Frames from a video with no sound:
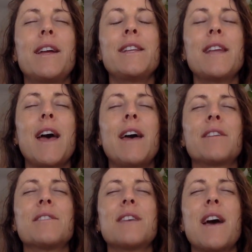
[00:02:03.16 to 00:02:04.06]
then
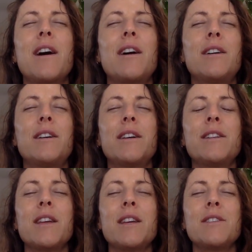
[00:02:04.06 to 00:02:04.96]
exhale, a
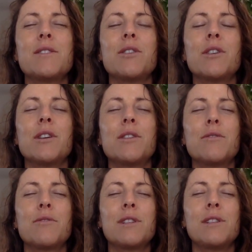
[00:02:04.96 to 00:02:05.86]
nice good
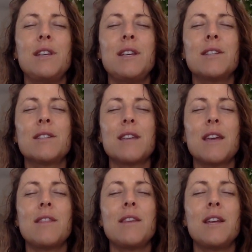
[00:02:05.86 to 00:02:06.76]
release.
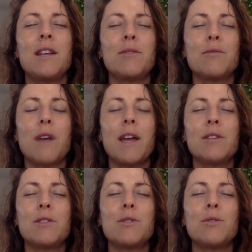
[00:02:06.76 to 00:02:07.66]
And then
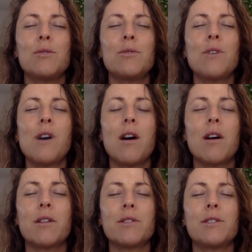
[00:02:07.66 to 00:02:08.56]
right to the
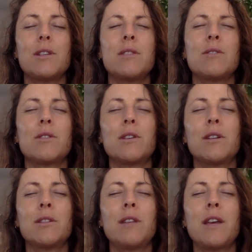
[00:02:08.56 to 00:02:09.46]
heart
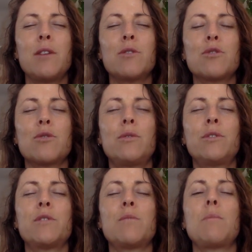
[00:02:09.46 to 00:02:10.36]
center, let your
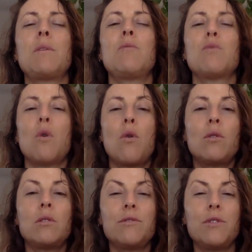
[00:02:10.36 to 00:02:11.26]
shoulders maybe
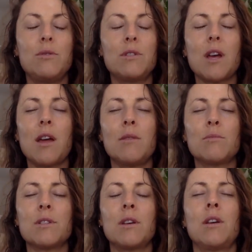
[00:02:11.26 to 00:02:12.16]
roll a few times.